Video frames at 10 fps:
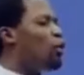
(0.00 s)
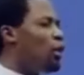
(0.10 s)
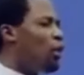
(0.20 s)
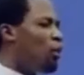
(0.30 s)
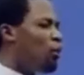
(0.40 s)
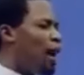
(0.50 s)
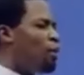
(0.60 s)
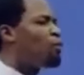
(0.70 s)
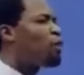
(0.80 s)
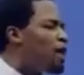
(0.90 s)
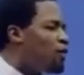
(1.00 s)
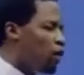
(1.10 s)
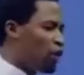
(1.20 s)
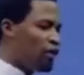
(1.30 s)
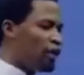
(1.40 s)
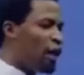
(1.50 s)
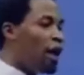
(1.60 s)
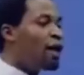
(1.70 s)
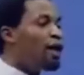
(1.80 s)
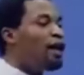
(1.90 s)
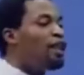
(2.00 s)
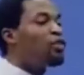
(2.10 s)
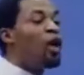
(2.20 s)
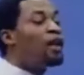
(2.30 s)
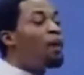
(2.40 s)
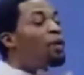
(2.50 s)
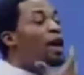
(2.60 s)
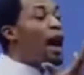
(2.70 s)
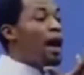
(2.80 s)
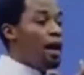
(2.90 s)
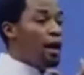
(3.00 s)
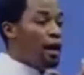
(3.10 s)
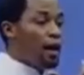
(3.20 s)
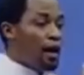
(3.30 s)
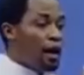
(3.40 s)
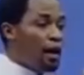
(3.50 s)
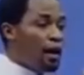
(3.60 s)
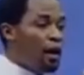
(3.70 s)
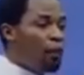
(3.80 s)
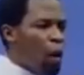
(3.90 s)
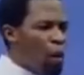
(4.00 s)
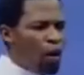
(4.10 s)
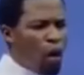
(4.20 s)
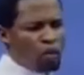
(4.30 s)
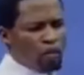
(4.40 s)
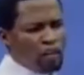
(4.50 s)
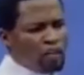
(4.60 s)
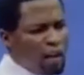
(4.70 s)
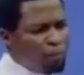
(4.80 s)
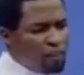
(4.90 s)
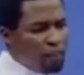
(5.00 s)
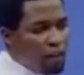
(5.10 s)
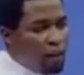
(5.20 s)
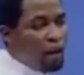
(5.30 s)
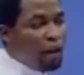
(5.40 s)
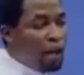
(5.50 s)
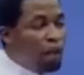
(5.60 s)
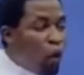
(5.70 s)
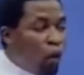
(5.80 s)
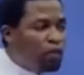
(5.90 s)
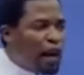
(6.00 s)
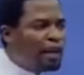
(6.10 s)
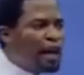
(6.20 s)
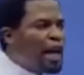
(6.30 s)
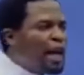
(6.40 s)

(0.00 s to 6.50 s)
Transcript: you by praying for the sick. It's not a prayer. But when God sees that person, he knows that